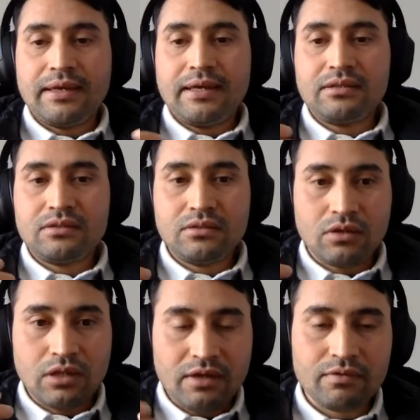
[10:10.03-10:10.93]
And
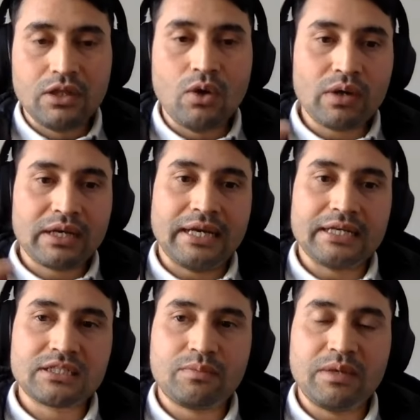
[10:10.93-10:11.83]
a lot of lower
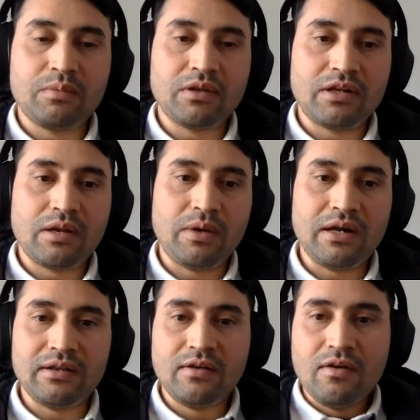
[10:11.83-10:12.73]
caste people in
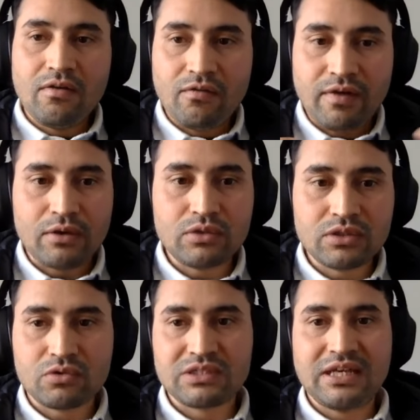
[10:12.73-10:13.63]
Nepal
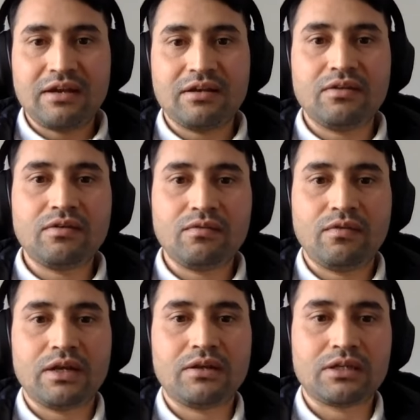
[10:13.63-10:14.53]
found Christianity
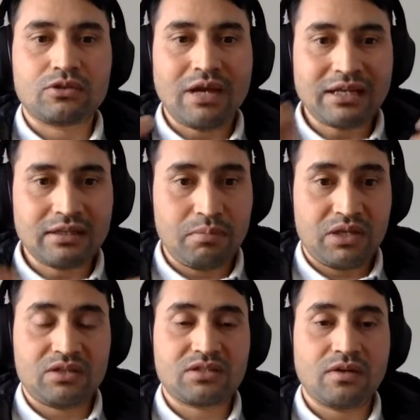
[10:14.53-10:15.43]
very attractive
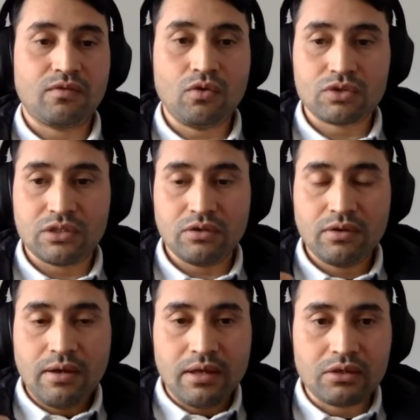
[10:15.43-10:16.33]
because, of course, you know,
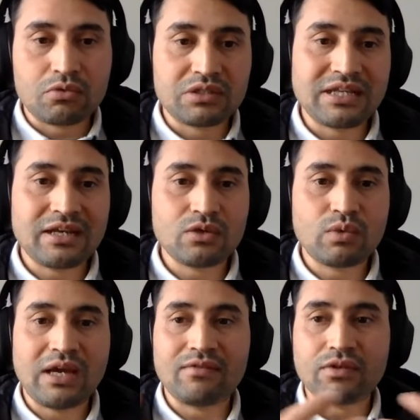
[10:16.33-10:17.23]
in Christianity
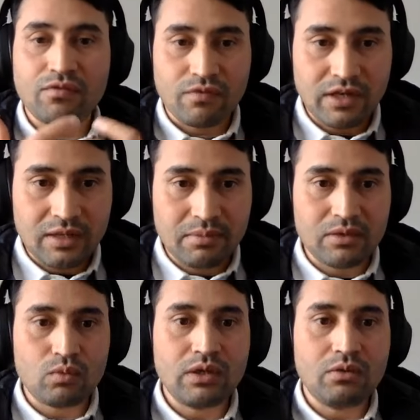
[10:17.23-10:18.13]
we have the freedom
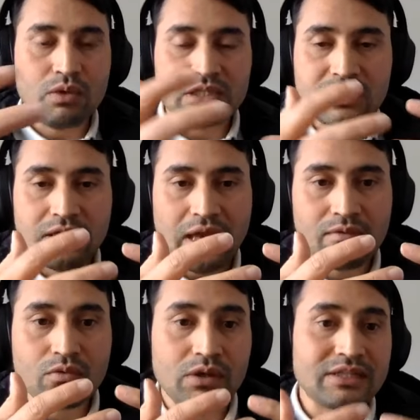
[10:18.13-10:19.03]
and we see
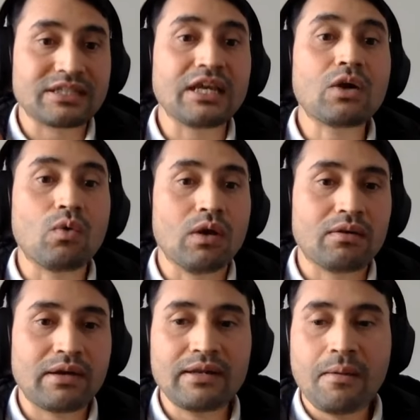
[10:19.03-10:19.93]
everyone as
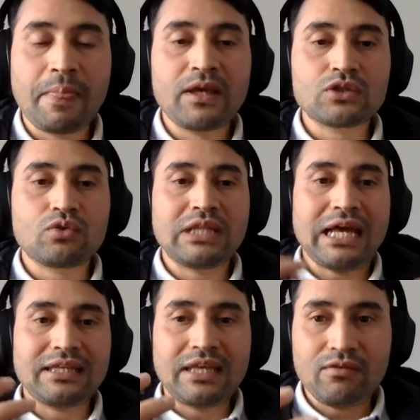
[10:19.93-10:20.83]
equal, right? So
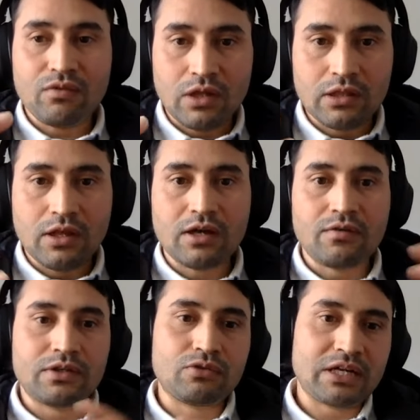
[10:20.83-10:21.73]
that gave a lot
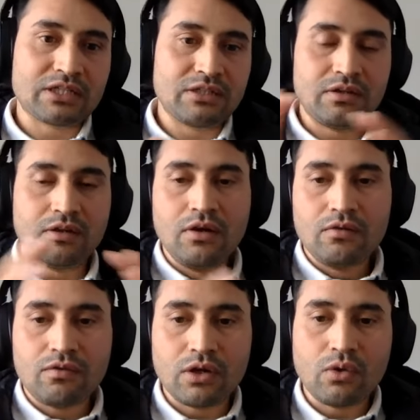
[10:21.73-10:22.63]
of attraction
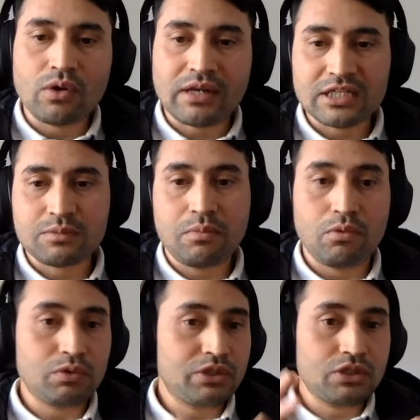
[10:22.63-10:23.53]
for lower caste
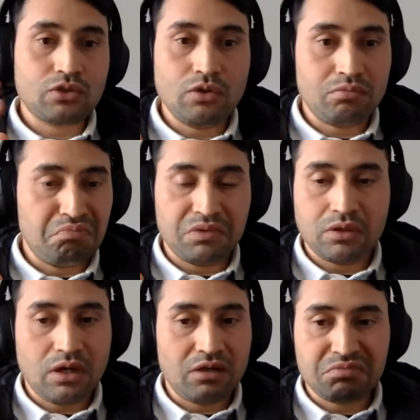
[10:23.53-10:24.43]
people, which is good.
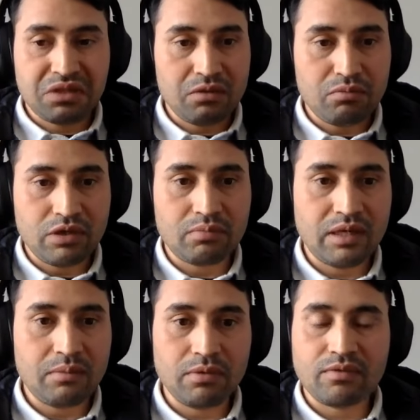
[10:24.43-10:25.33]
God can bring
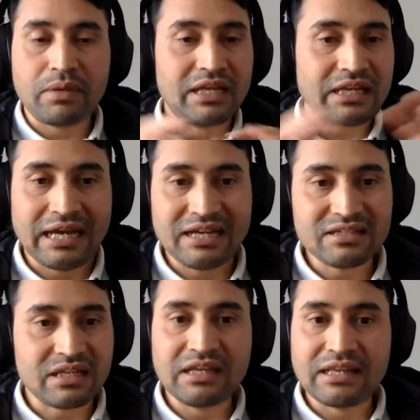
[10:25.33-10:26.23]
people from any
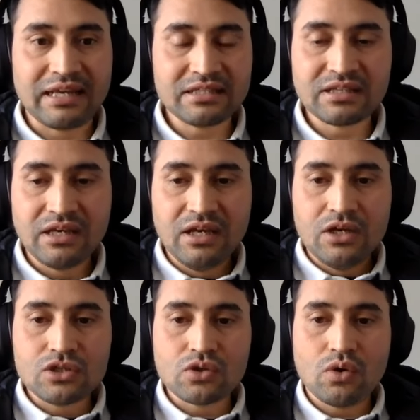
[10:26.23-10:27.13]
caste, any class.
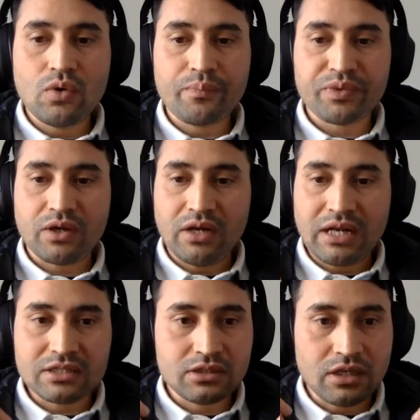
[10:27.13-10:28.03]
So God
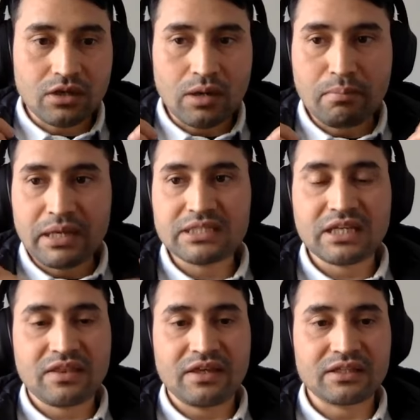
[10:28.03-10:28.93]
has done
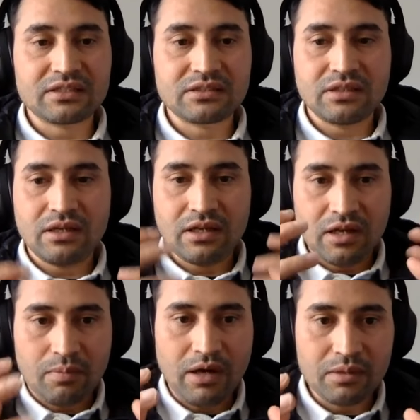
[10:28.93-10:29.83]
amazing things in
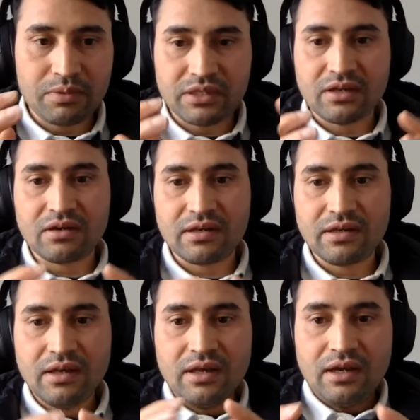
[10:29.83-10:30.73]
Nepal,
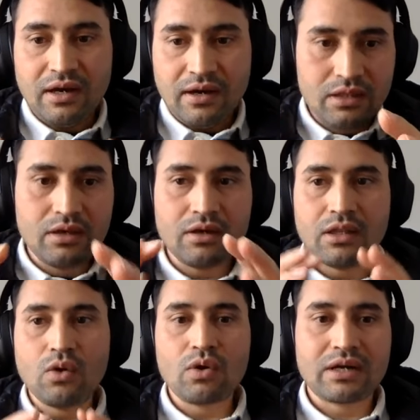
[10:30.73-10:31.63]
particularly in the
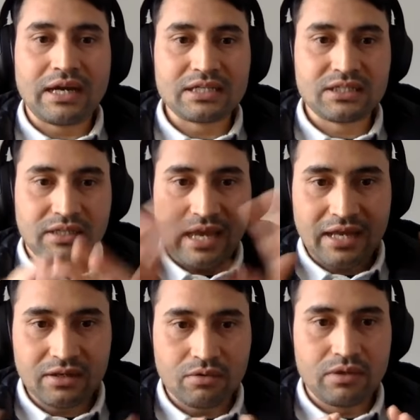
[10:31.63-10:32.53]
lower caste
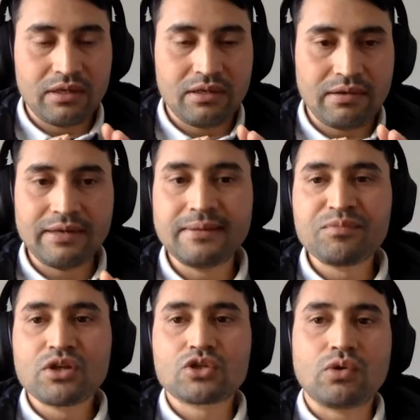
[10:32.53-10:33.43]
category, right?
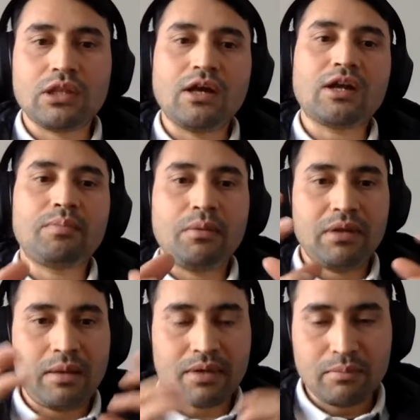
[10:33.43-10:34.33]
So a lot of
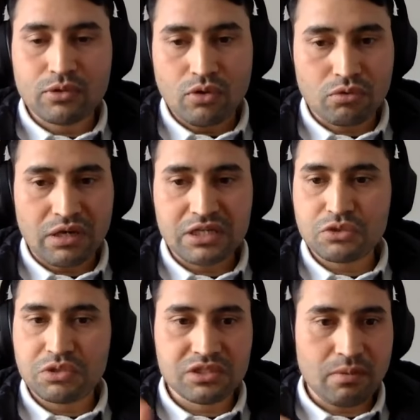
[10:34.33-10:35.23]
people have come to know
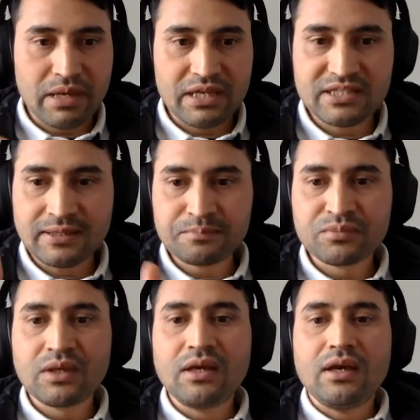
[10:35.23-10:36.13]
Christ, which is amazing.